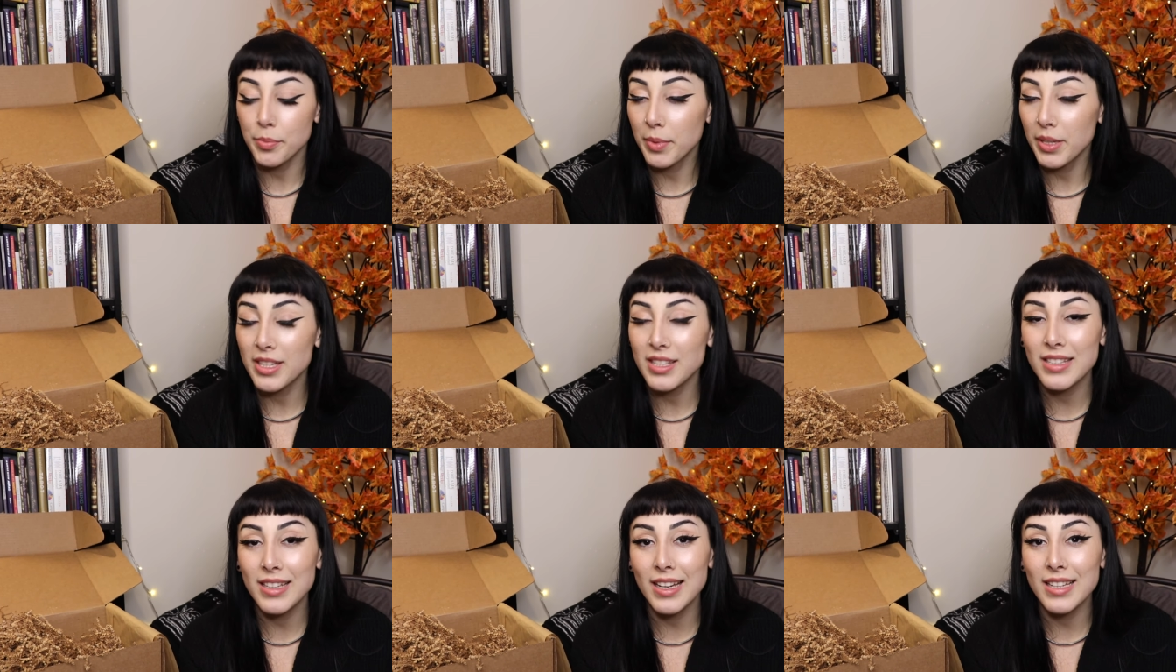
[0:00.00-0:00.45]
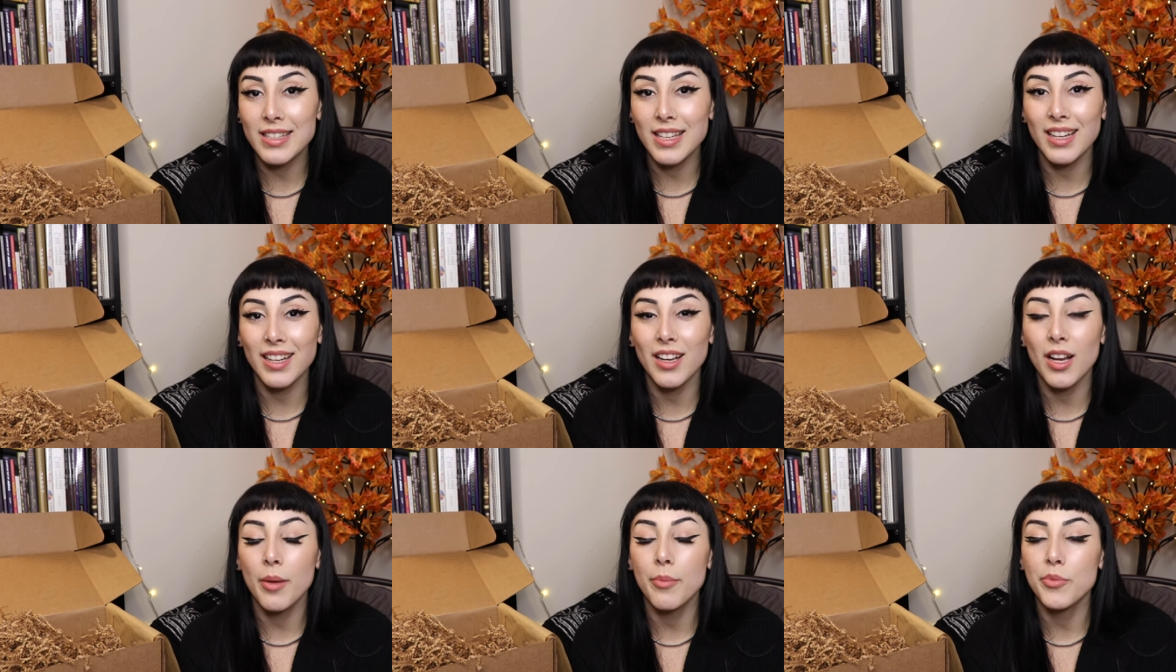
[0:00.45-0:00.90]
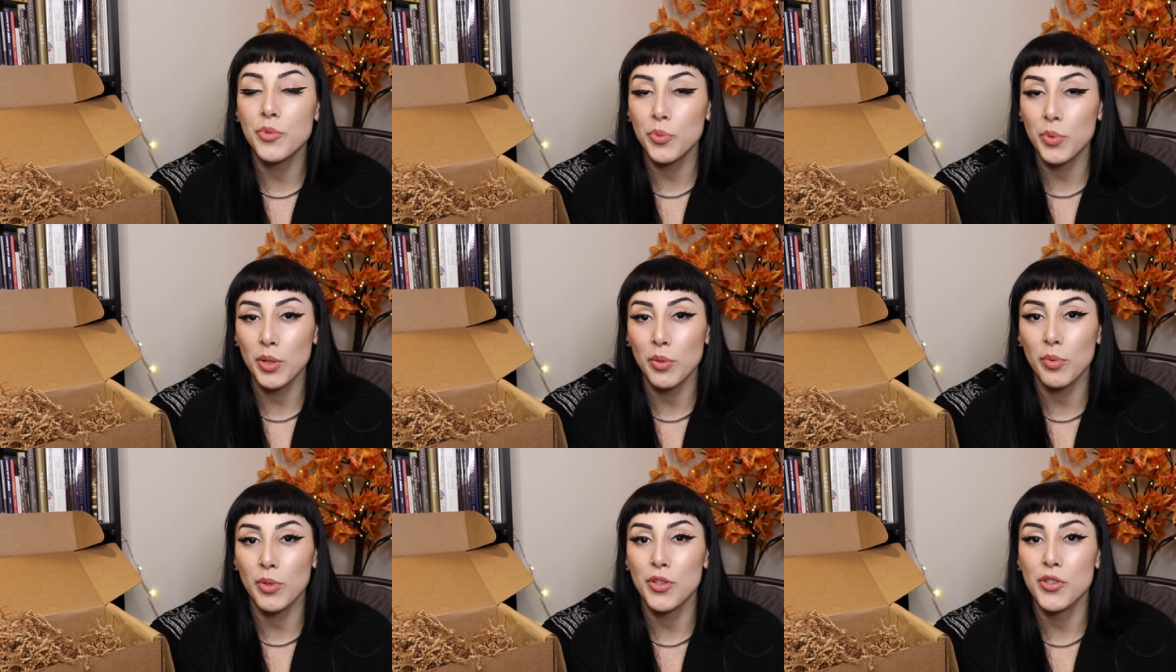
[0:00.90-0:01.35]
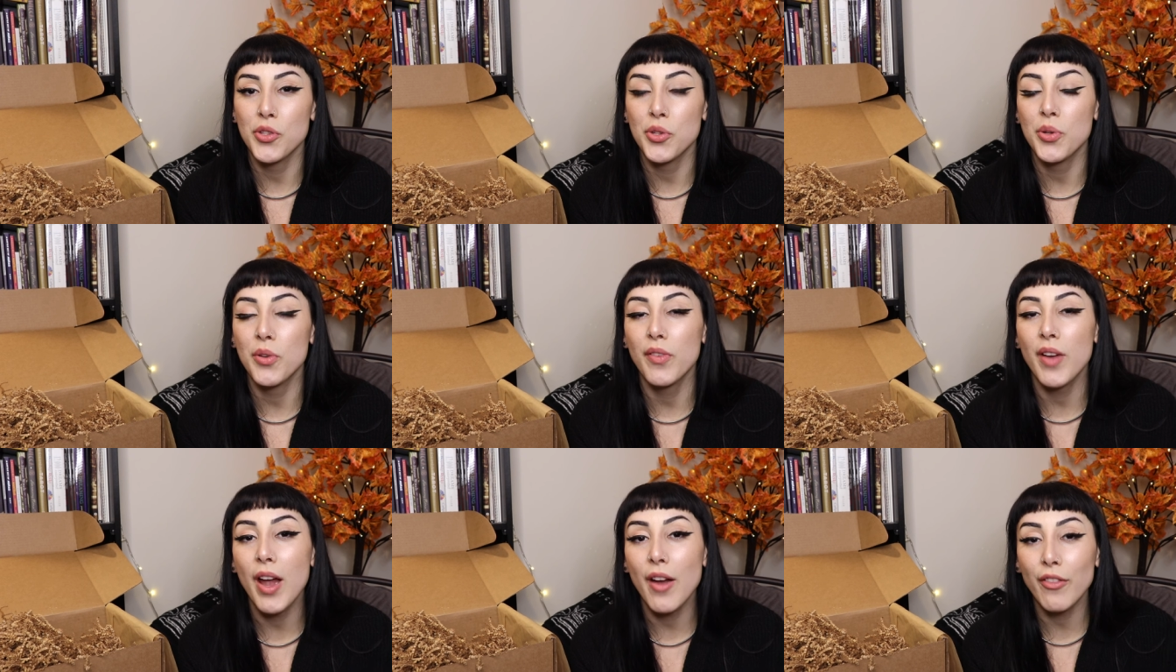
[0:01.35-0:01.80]
But it's nice that it comes with one so
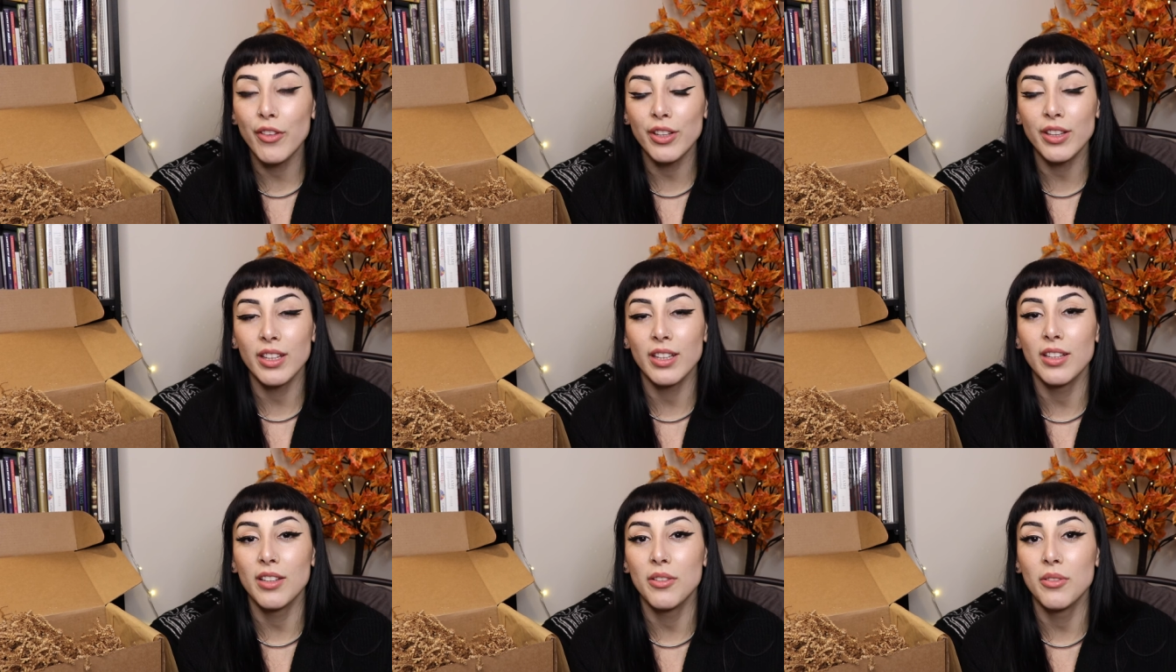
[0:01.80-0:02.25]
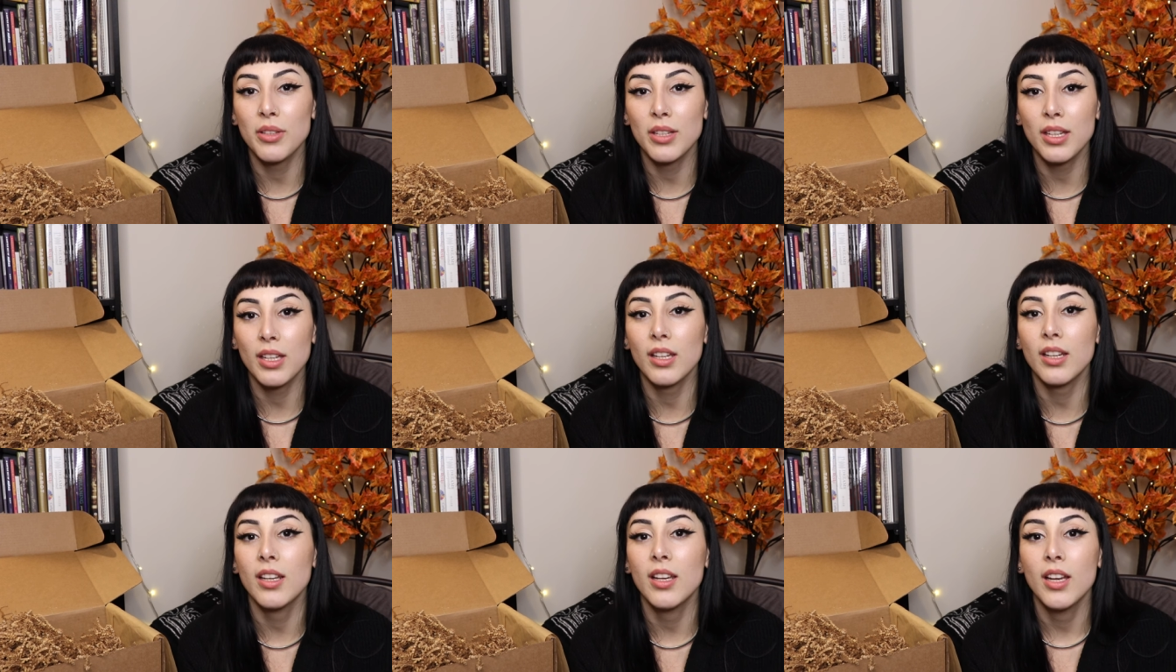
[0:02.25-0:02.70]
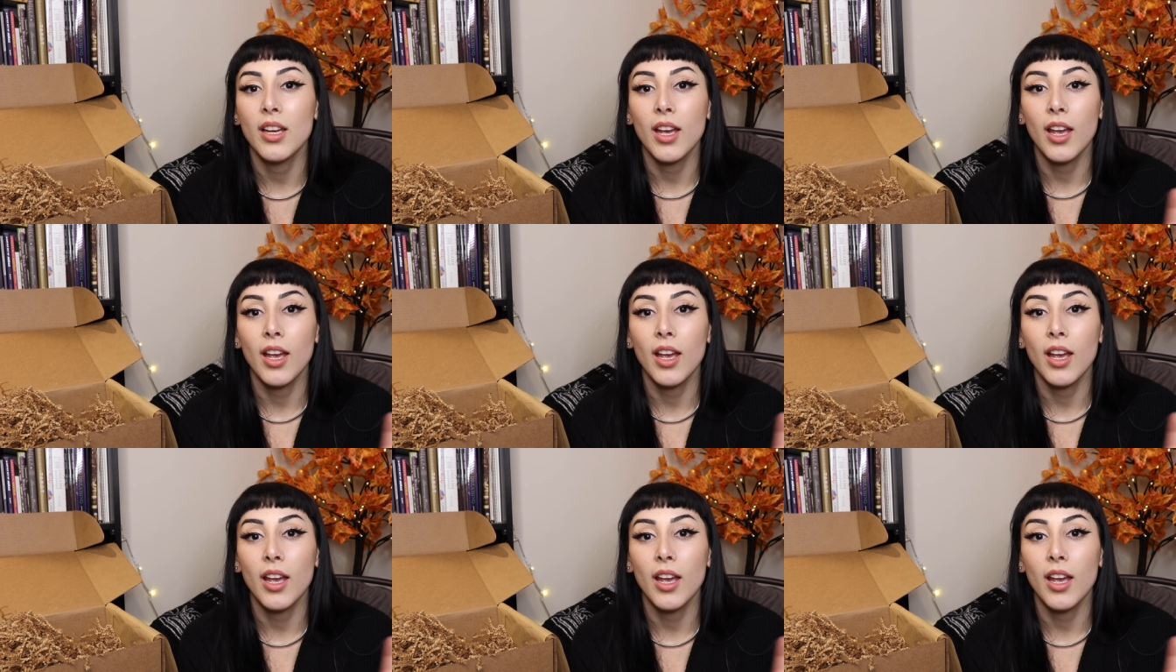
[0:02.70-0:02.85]
you have everything that you need